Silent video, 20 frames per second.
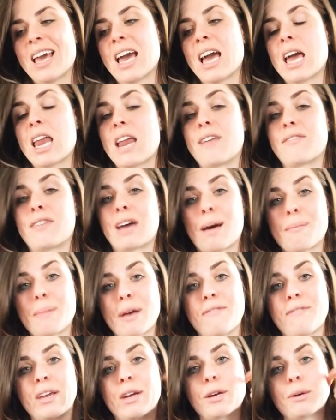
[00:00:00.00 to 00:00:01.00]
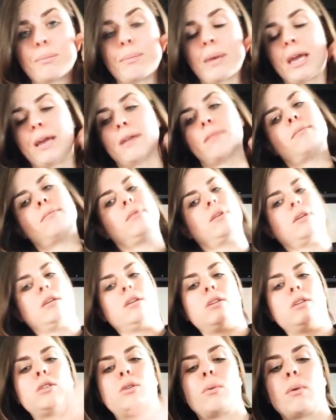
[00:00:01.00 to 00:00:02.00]
And I've got my finger paint.
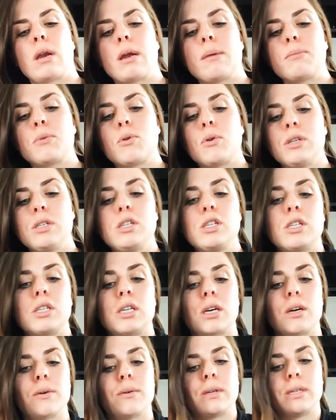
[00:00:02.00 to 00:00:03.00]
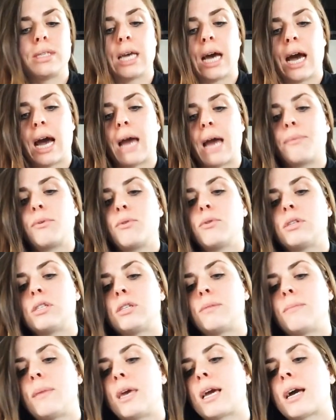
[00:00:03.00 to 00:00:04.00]
So what I'm going to do is I'm going
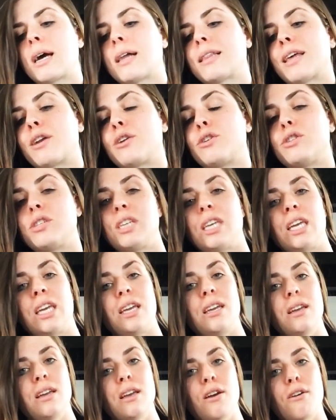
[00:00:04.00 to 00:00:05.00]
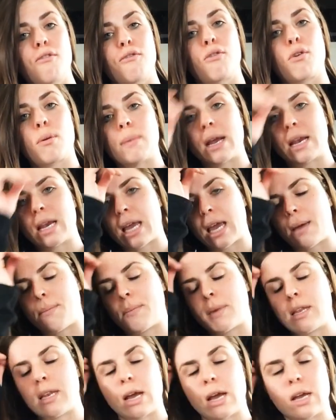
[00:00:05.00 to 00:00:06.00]
to make a letter T for my
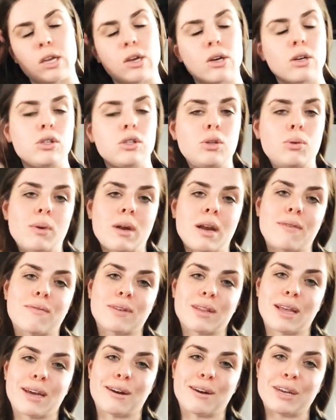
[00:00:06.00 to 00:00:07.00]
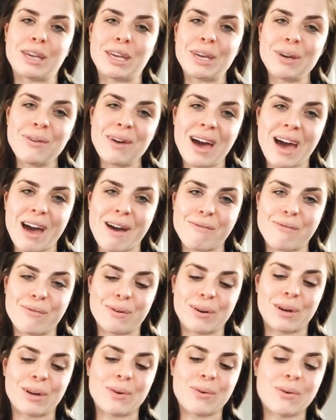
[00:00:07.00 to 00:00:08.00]
name. Now you can do whatever letter you have
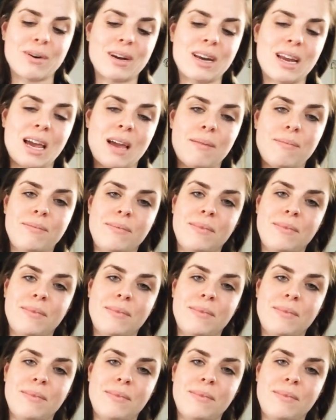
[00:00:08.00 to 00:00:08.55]
for your name.